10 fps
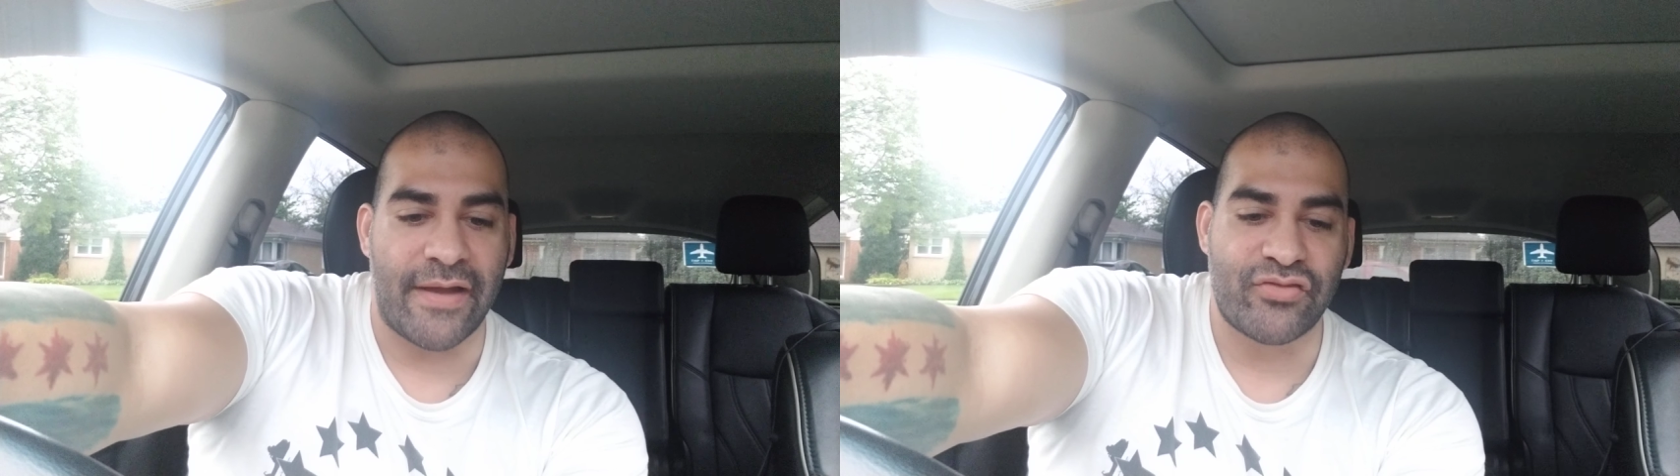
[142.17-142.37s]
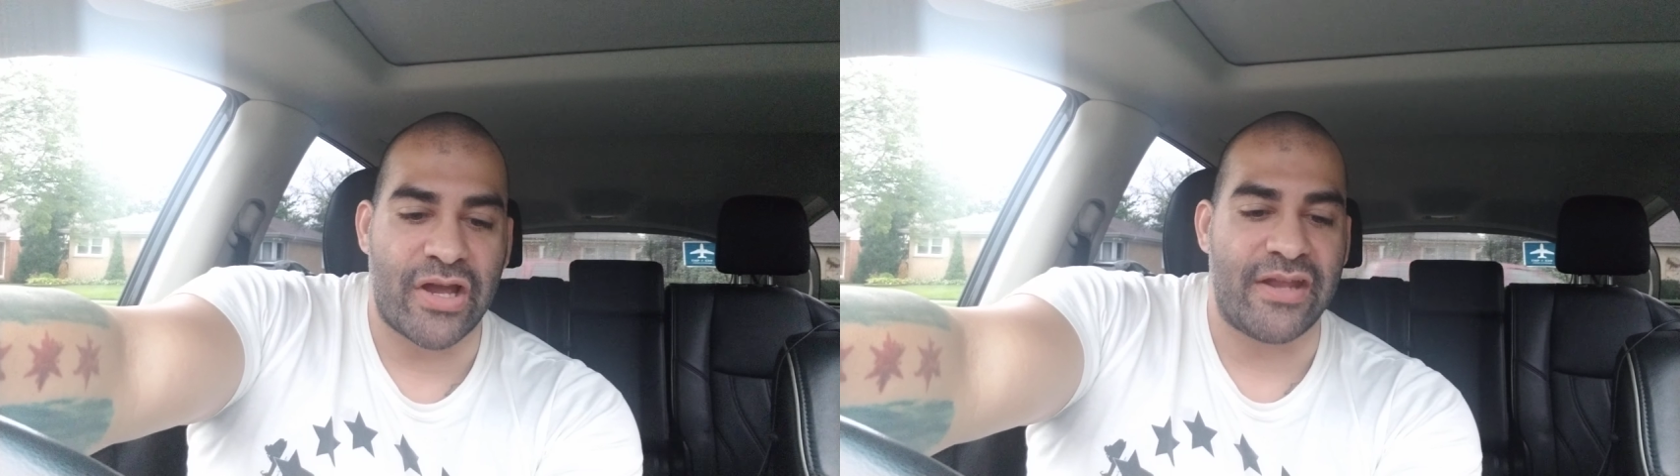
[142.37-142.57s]

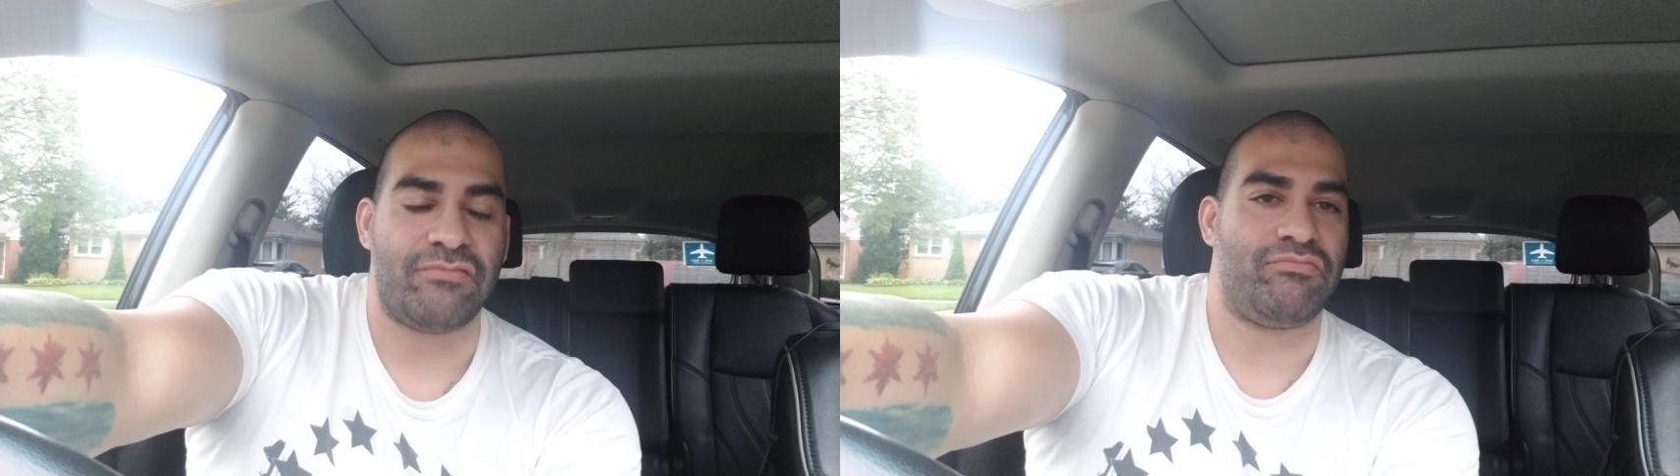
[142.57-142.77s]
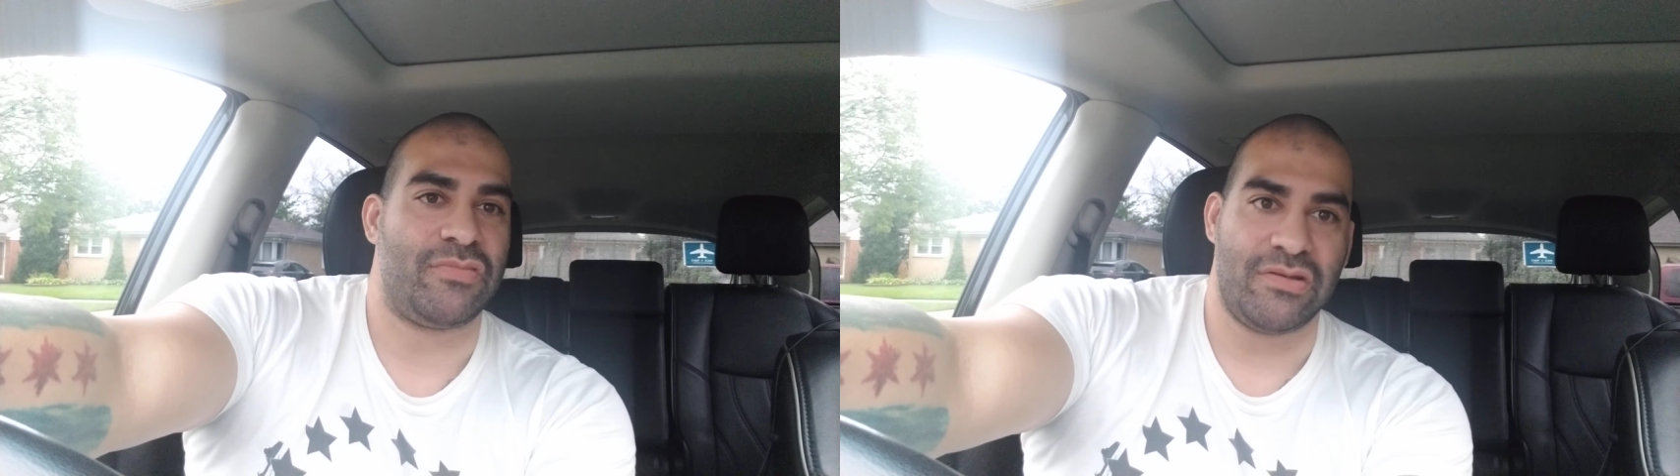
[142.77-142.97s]
I've tried,
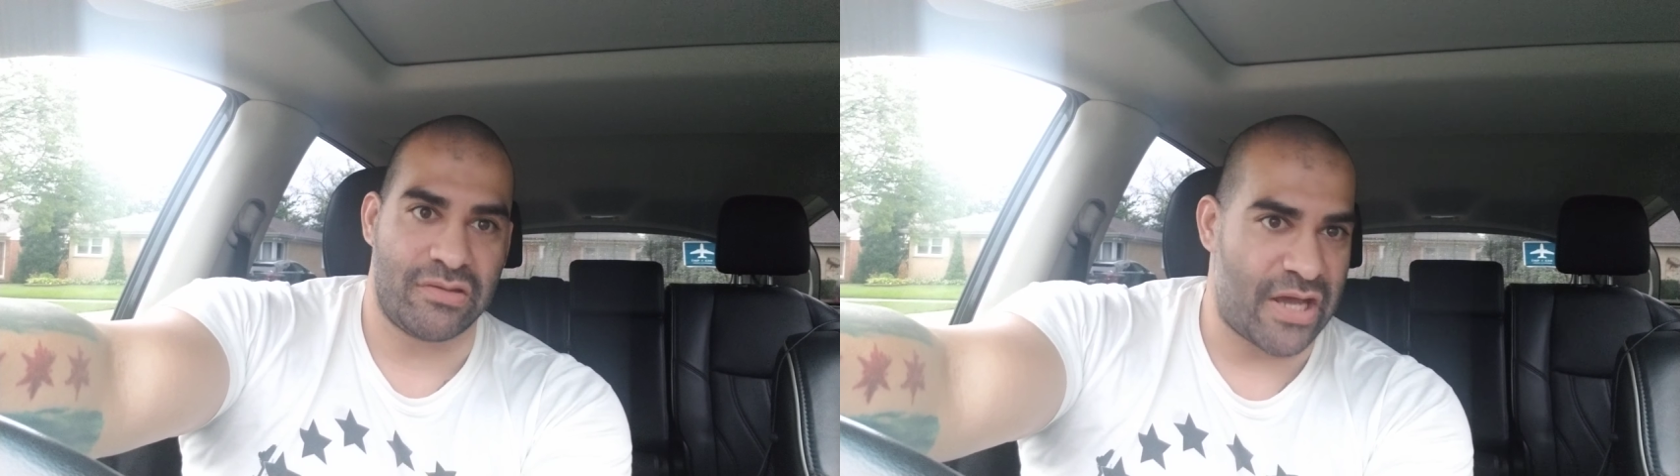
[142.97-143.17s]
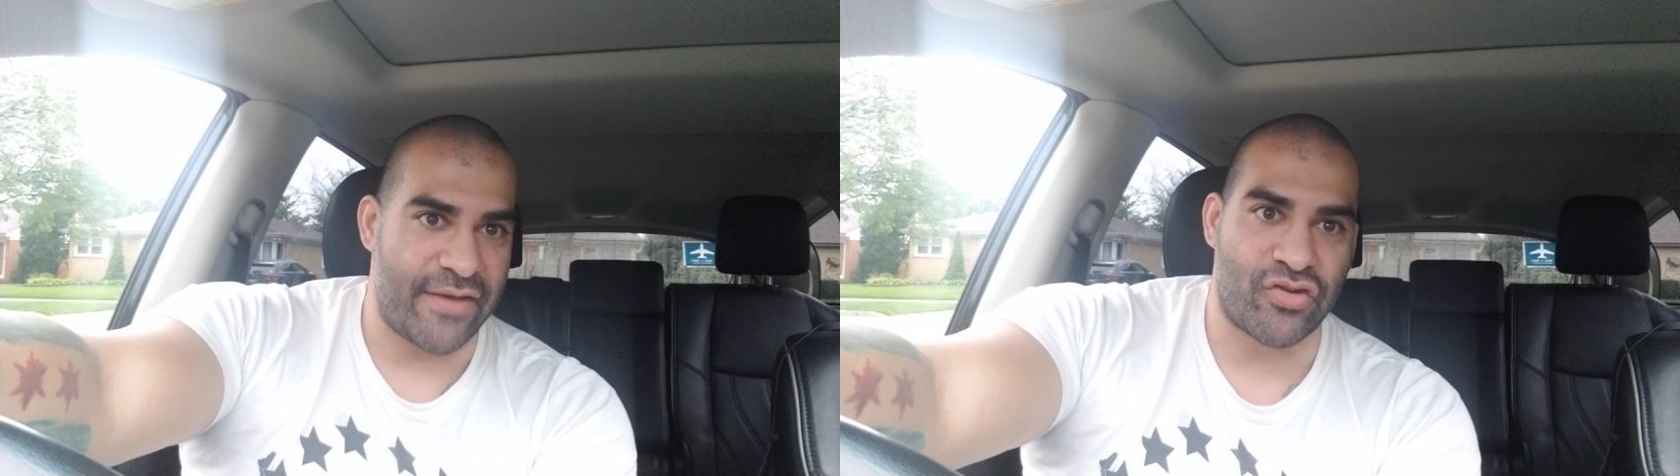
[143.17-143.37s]

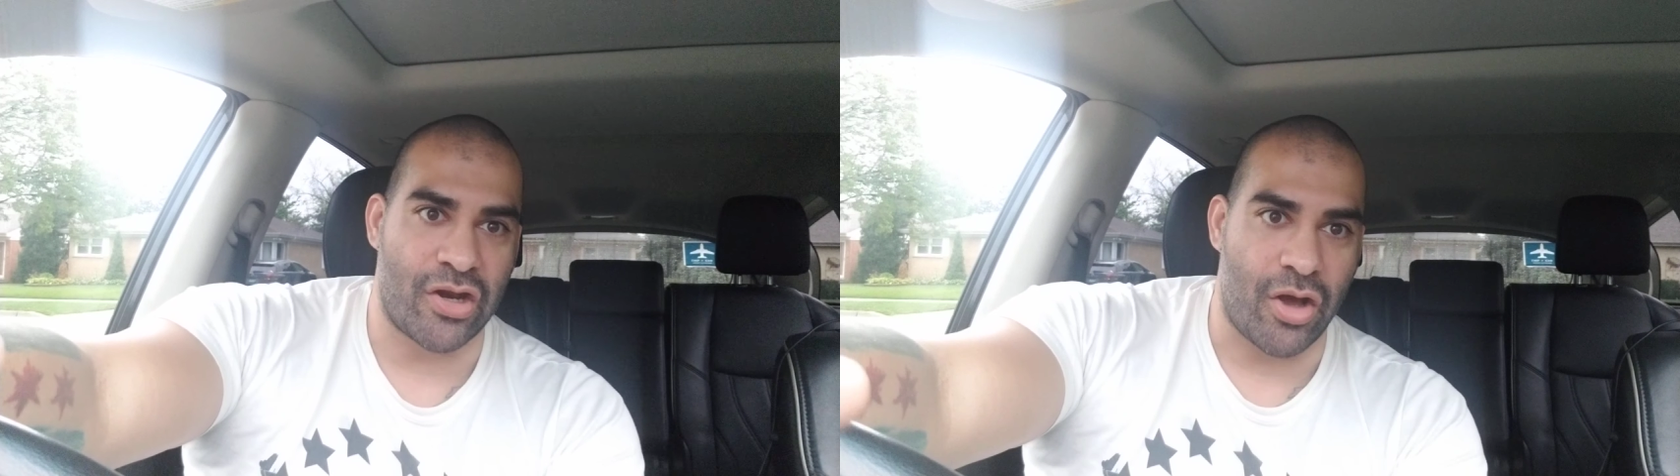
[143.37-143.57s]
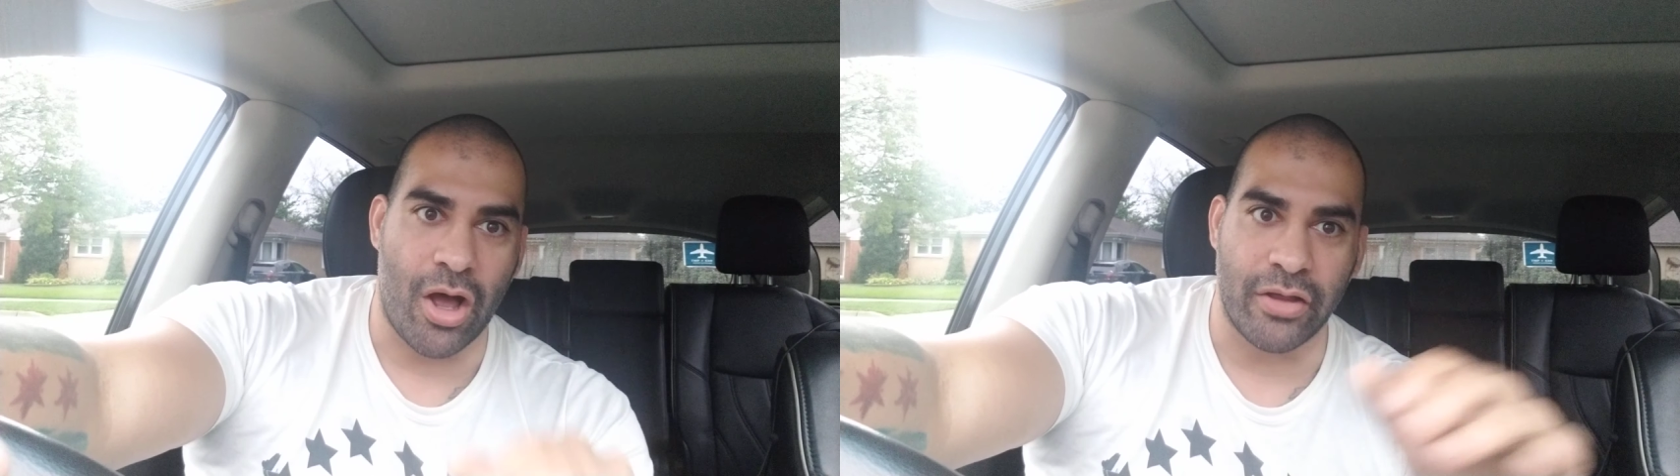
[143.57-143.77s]
I've
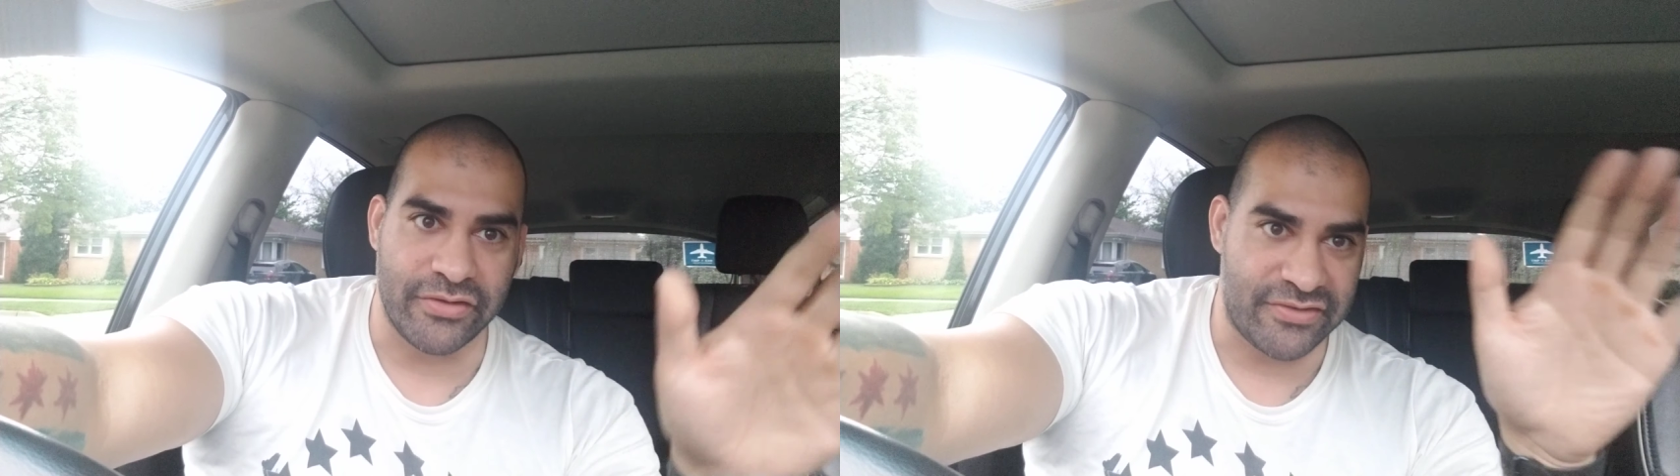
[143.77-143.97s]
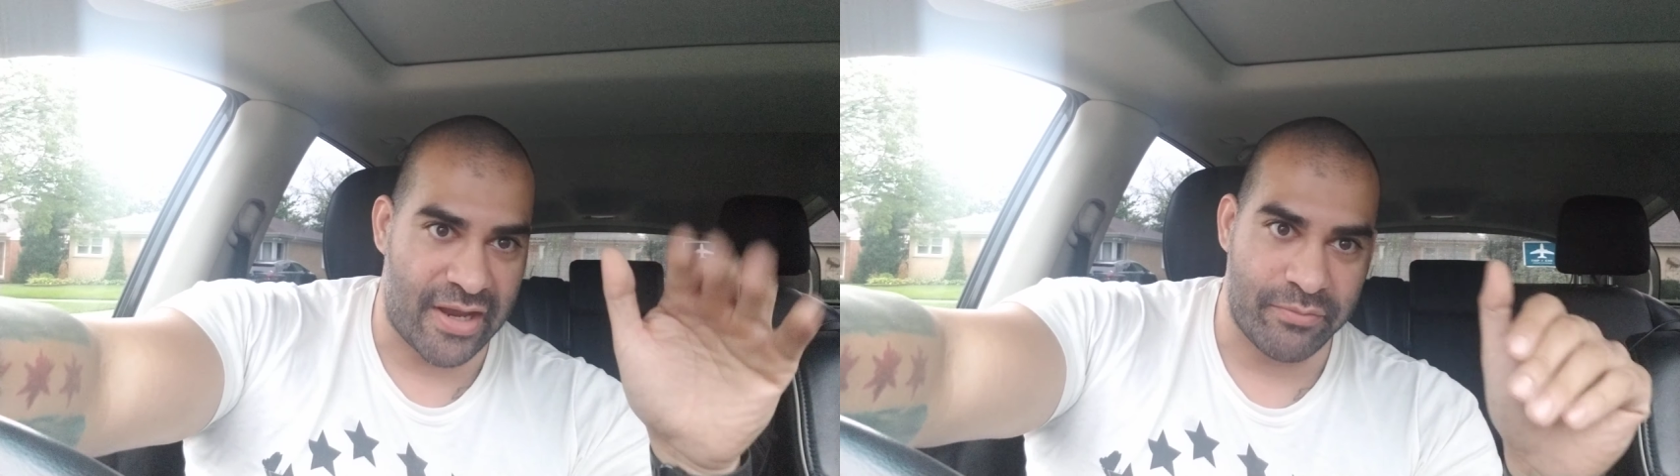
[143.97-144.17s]
tried all
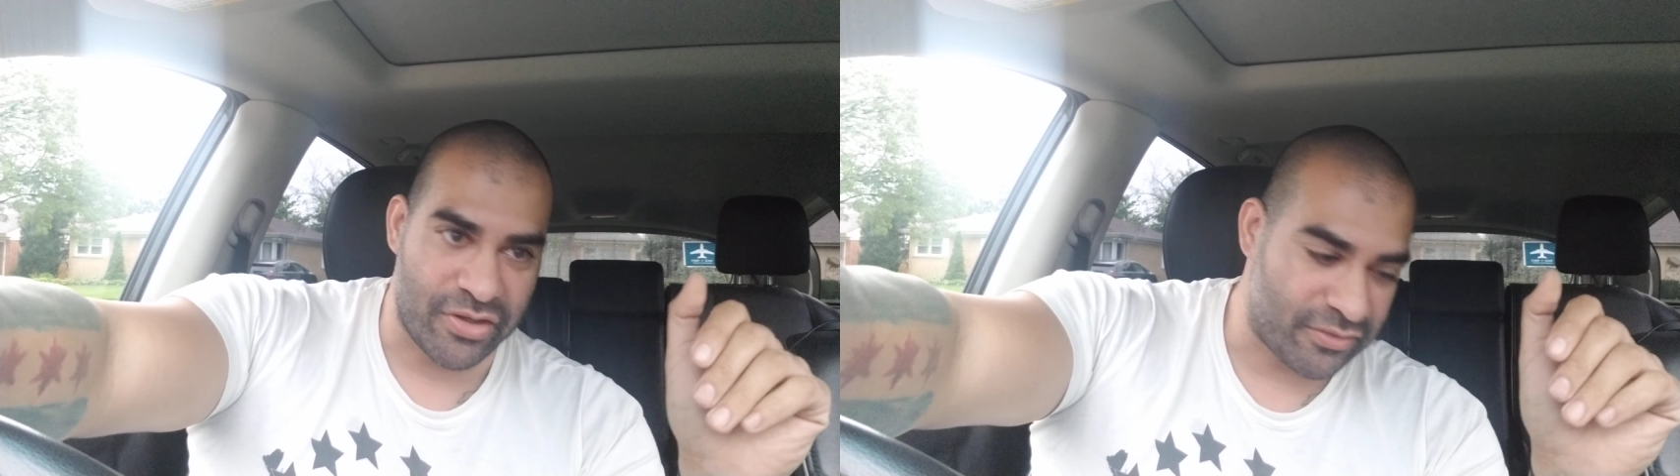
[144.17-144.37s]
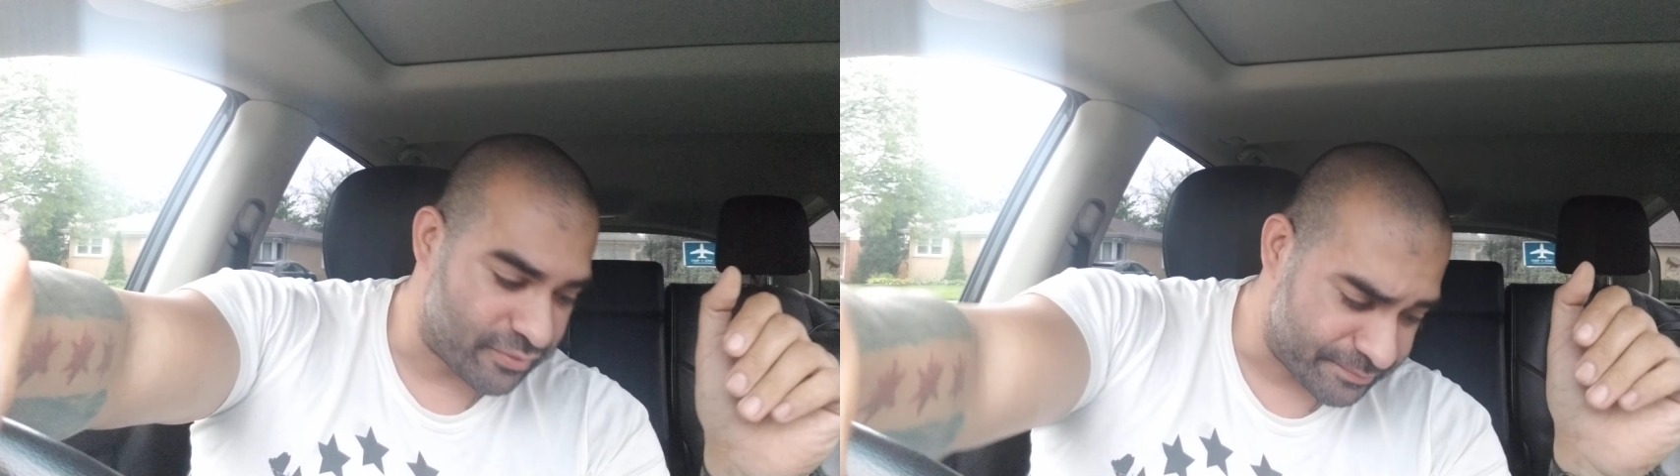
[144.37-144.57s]
these damn
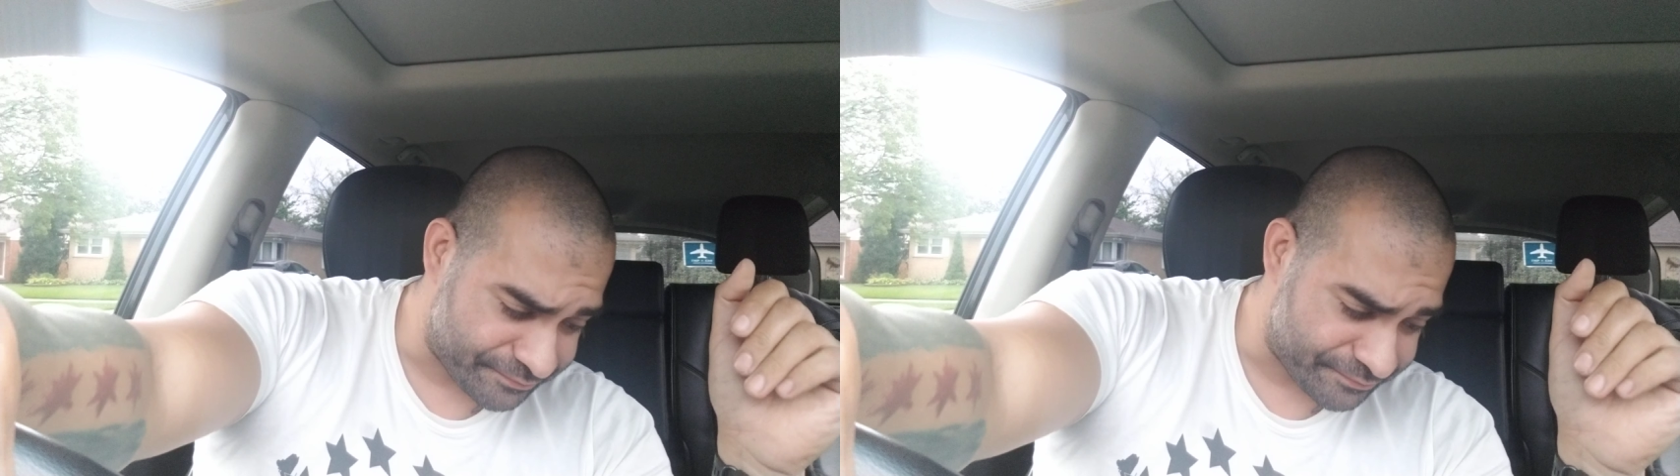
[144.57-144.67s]
things.